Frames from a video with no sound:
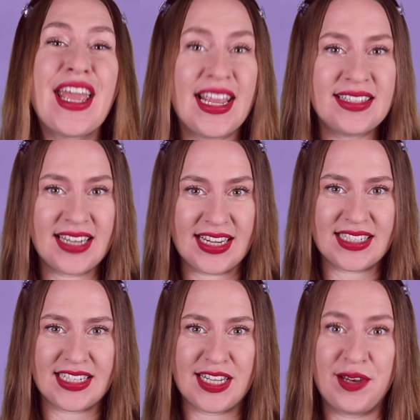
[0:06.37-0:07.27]
In today's
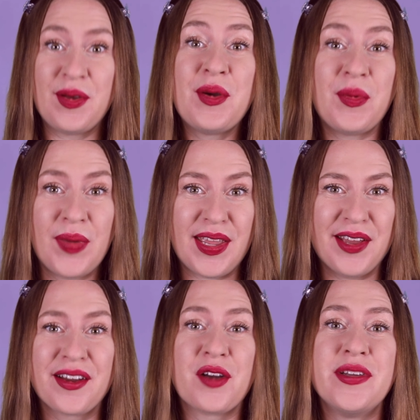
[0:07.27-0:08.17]
lesson, we
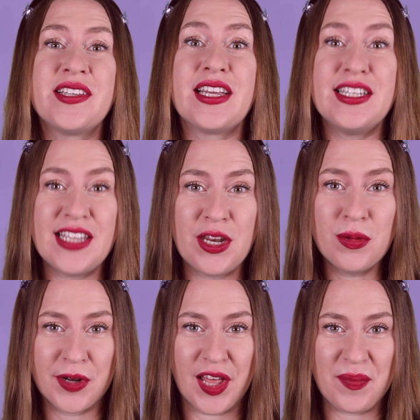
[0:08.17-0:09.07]
are going to continue
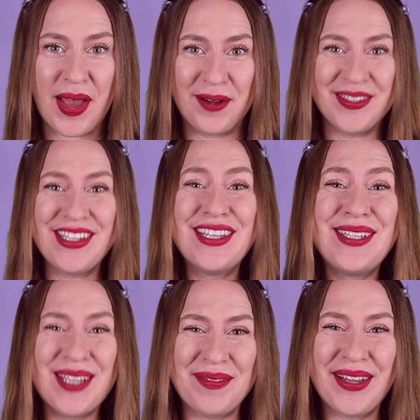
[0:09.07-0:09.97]
learning about
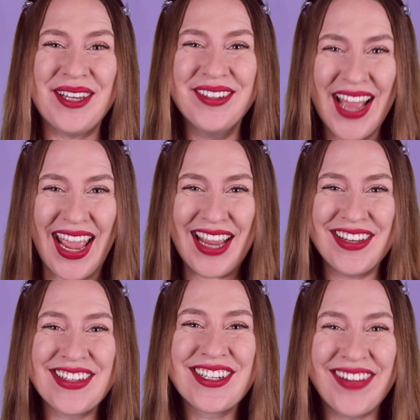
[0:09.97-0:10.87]

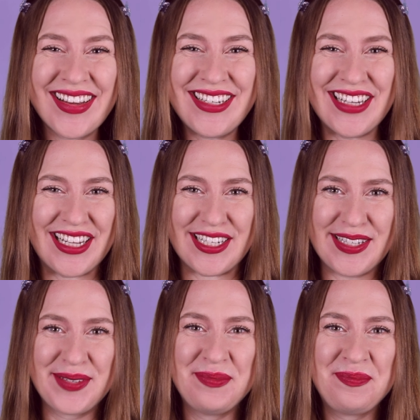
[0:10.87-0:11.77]
WH questions.